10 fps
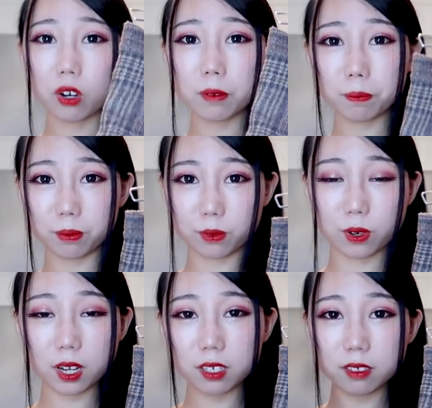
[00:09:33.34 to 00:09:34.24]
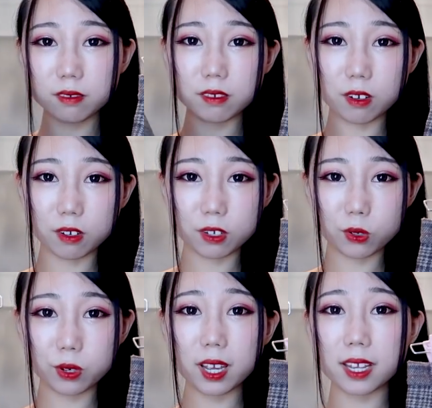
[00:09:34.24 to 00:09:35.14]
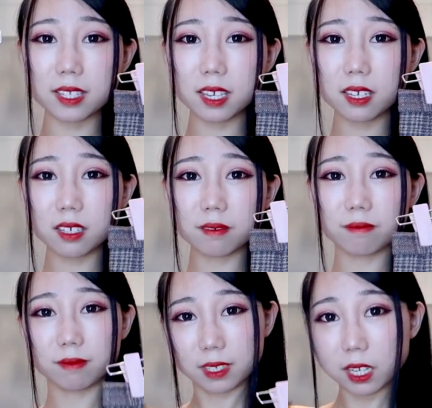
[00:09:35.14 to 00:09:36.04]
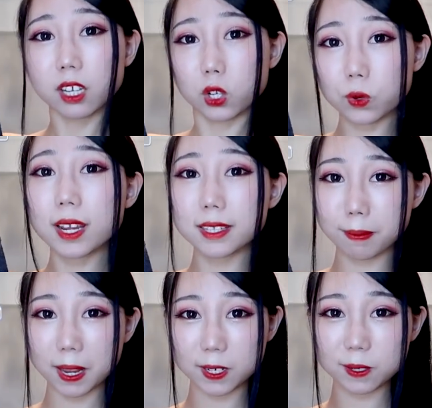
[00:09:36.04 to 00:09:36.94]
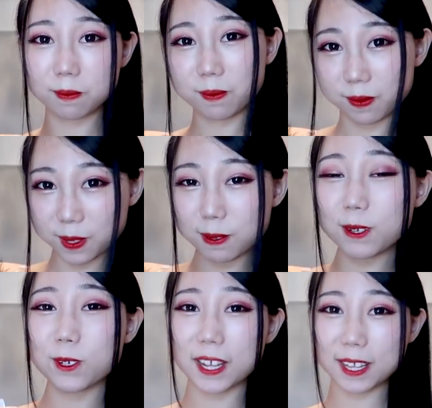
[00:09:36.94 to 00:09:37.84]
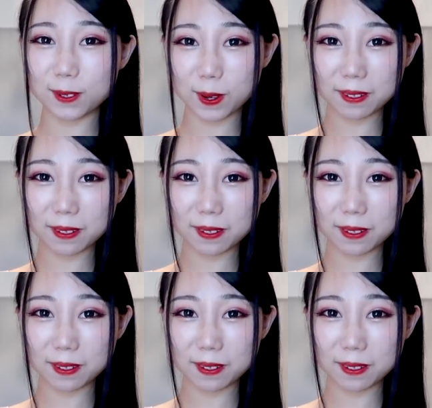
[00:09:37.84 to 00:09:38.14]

or brown or gray. I think gray is better. actually try this